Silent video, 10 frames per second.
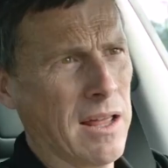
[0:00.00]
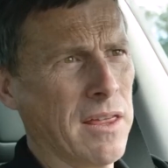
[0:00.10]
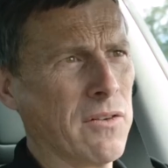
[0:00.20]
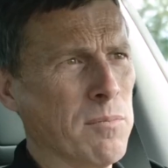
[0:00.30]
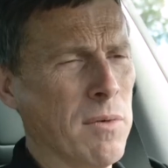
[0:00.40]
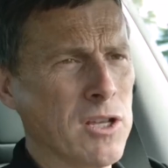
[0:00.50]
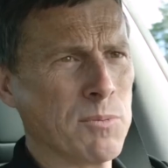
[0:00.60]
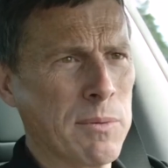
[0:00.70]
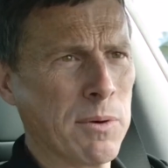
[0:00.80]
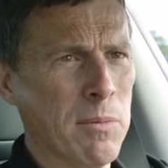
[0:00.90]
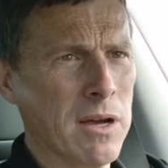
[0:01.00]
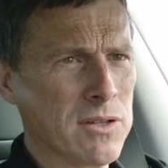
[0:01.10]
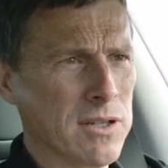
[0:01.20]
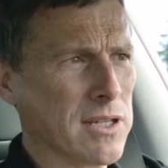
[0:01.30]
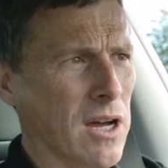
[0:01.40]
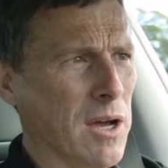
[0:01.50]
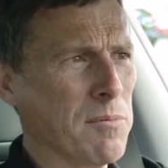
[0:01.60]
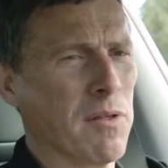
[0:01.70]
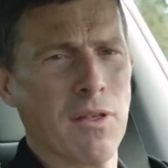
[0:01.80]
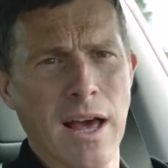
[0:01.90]
And I think for most people, most of the
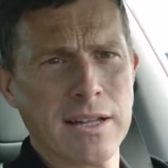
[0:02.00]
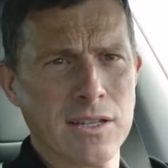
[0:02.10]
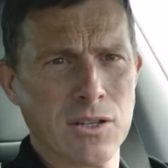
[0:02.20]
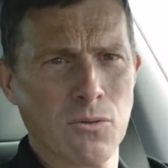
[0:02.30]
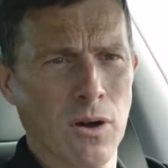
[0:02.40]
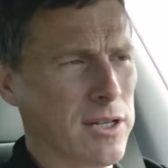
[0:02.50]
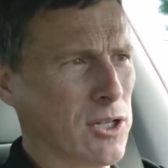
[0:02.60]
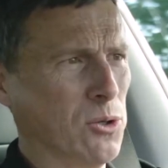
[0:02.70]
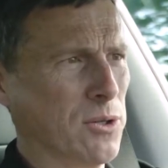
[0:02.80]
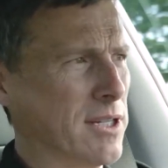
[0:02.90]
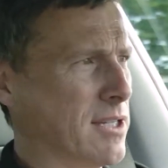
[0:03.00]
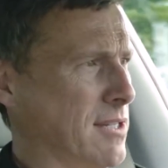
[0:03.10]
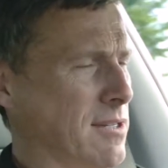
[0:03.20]
time, that is the right choice.